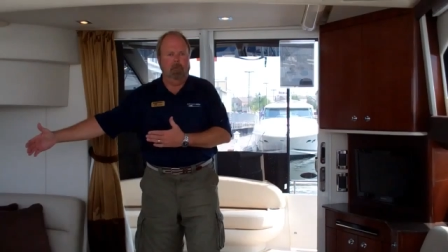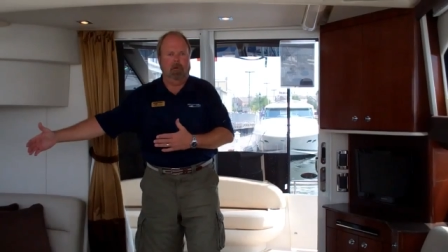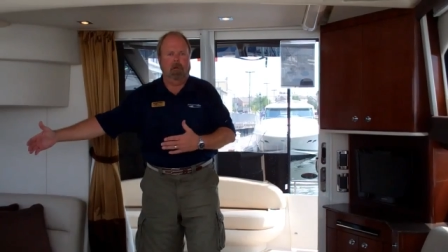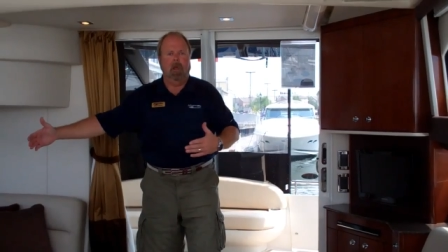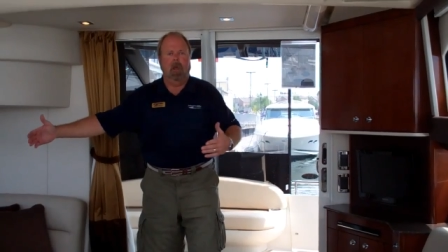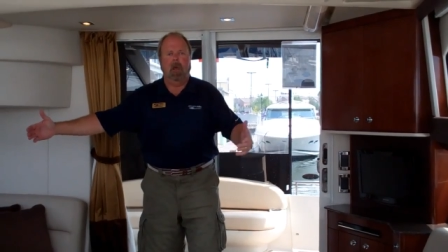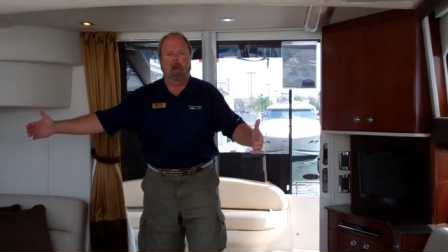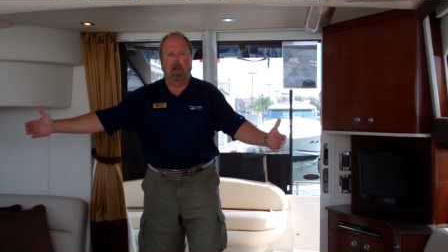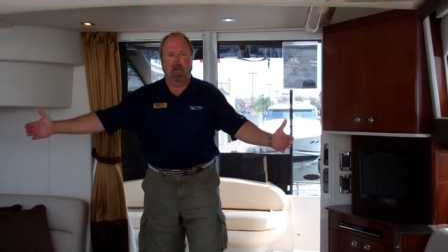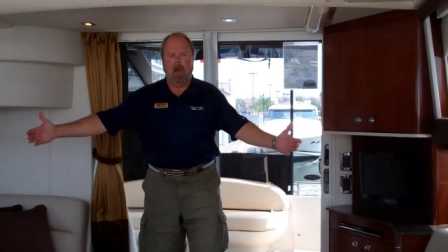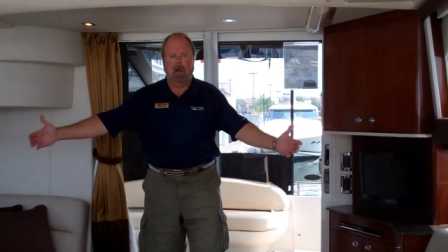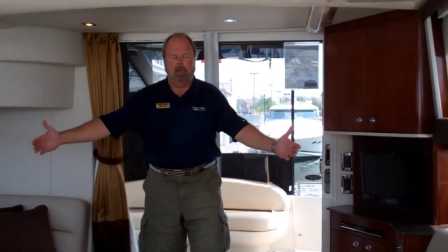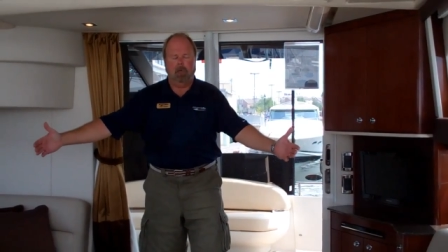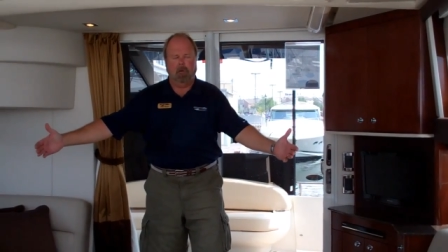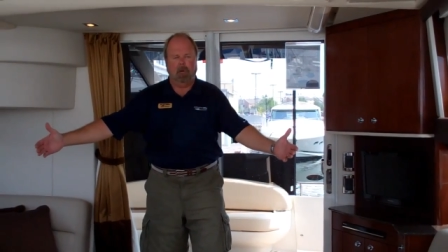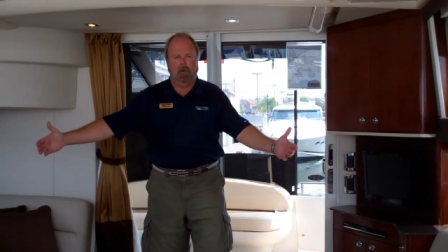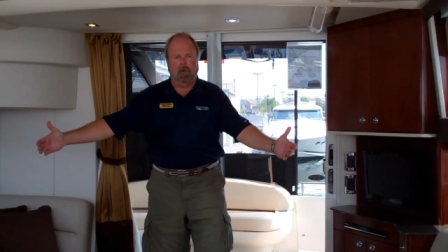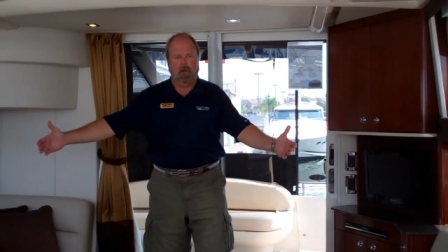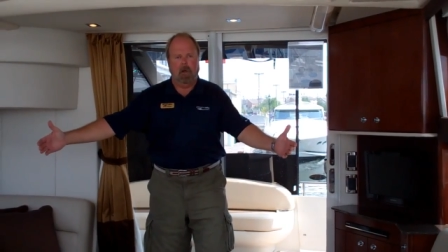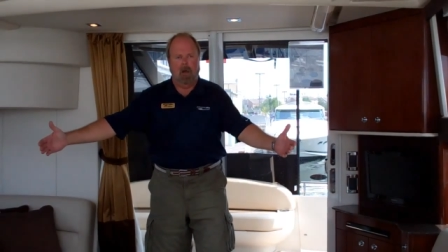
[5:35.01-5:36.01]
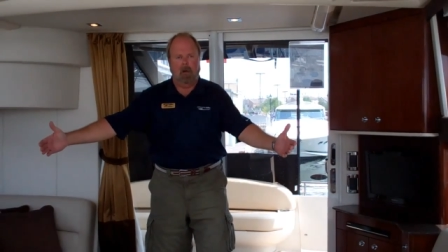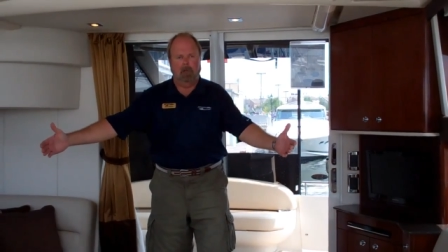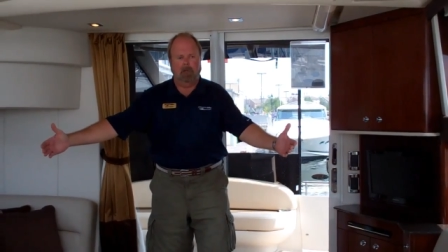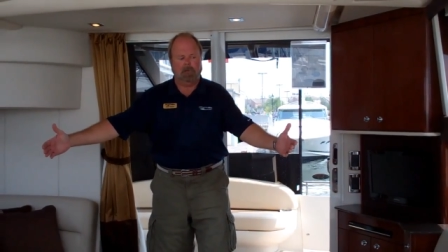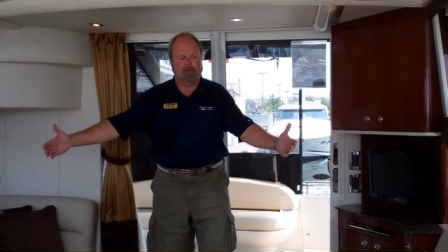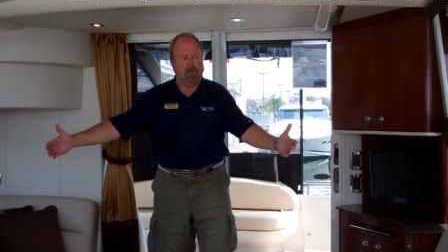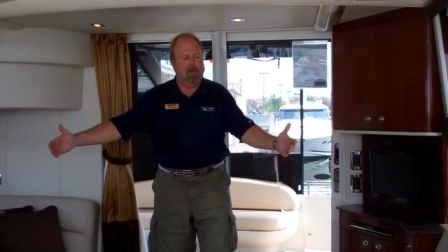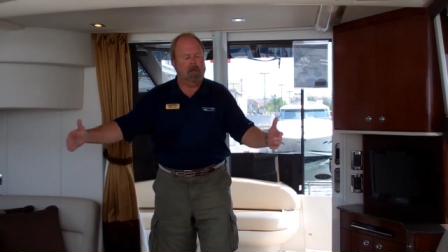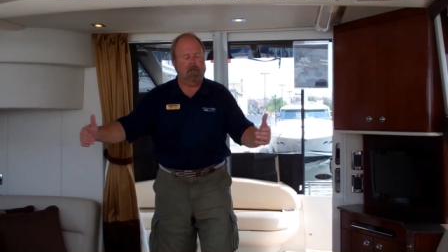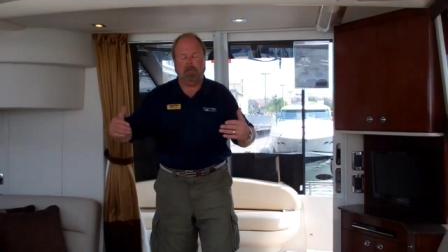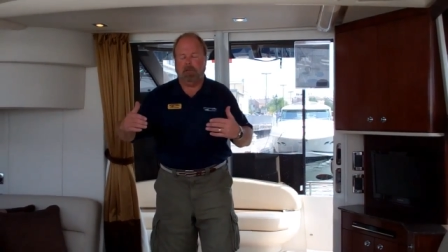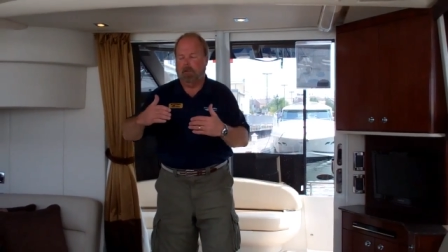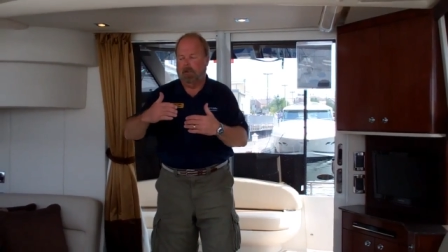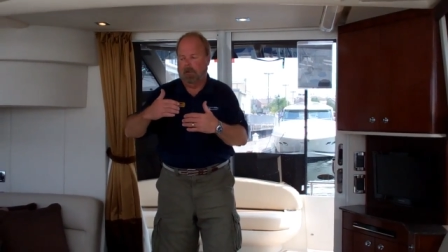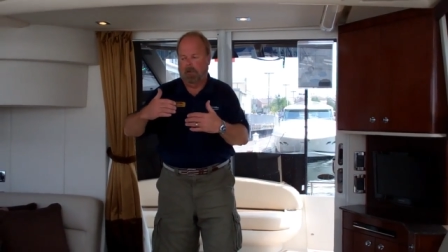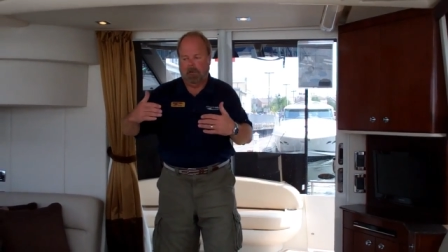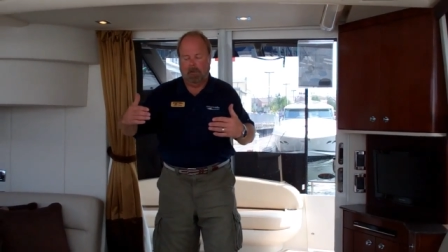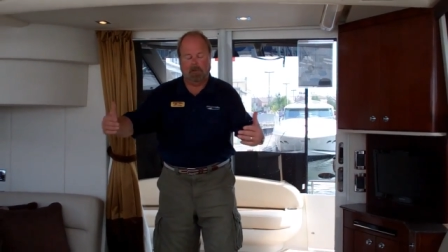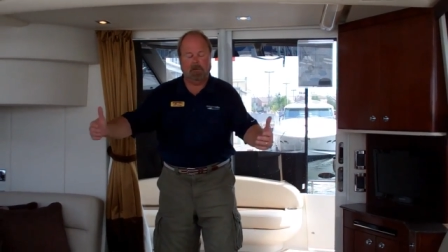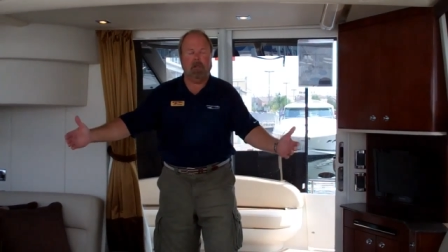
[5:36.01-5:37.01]
you can have a good
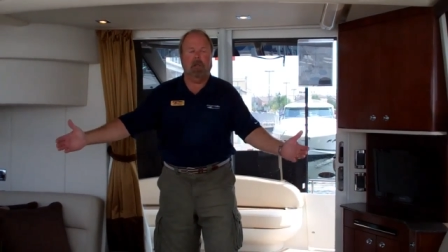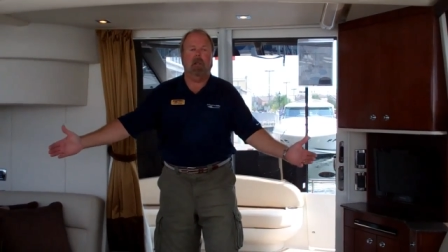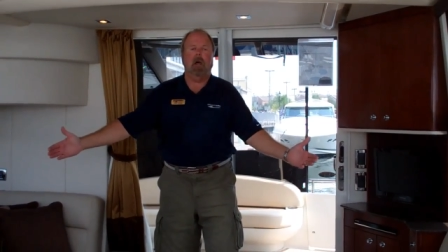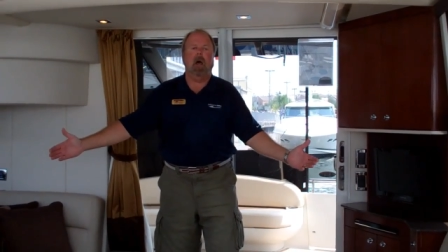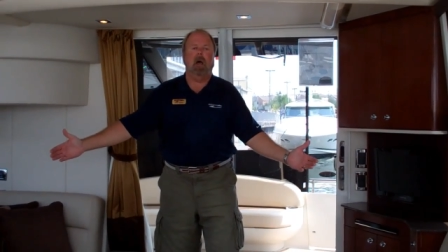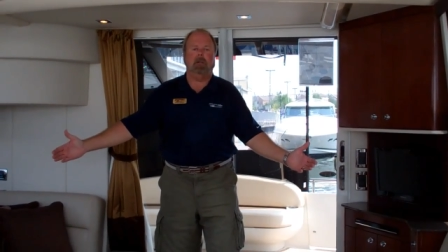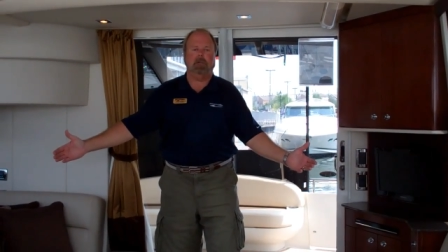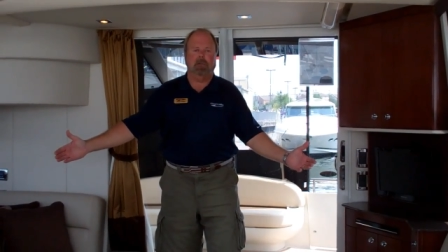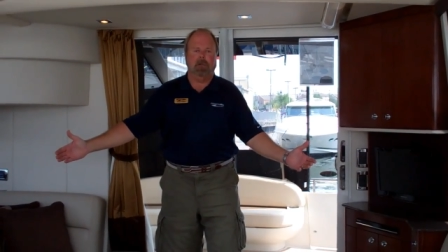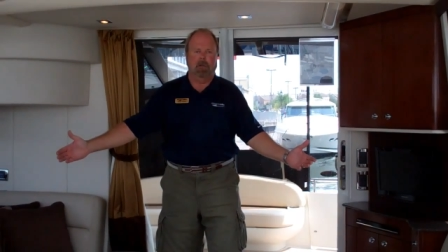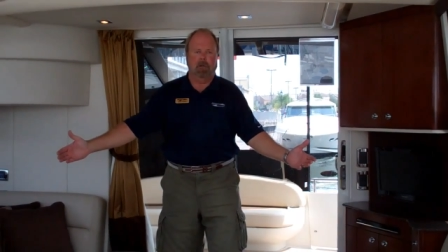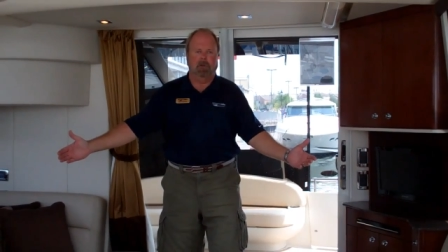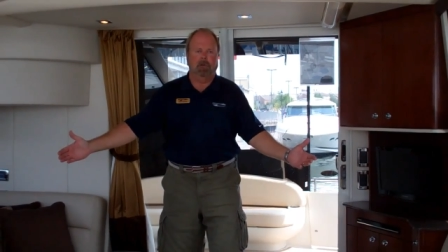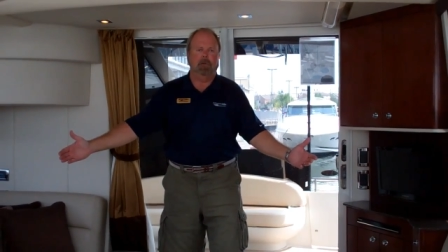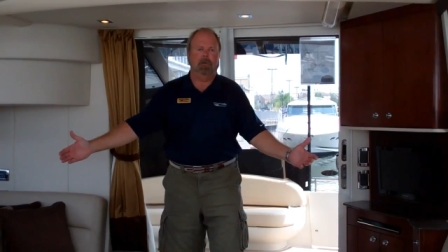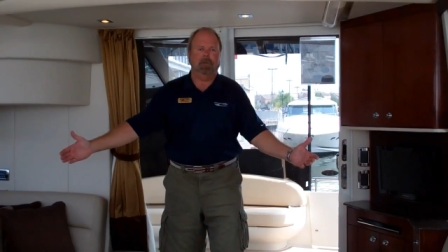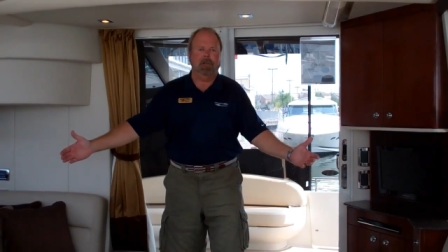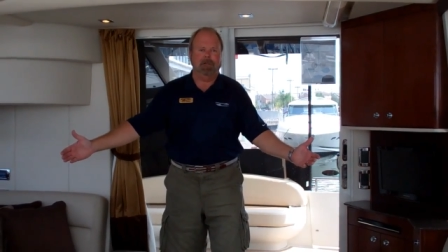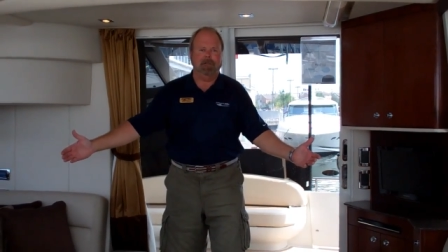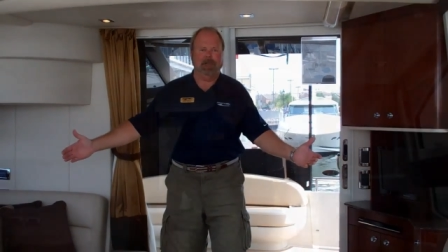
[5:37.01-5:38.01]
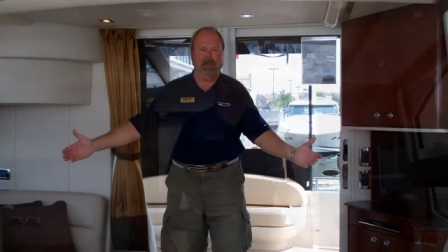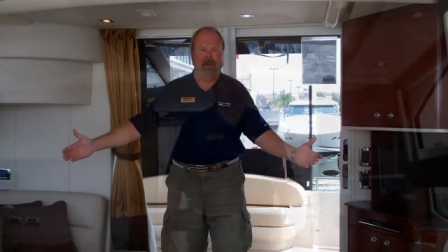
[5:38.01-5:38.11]
conversation. This allows you to do just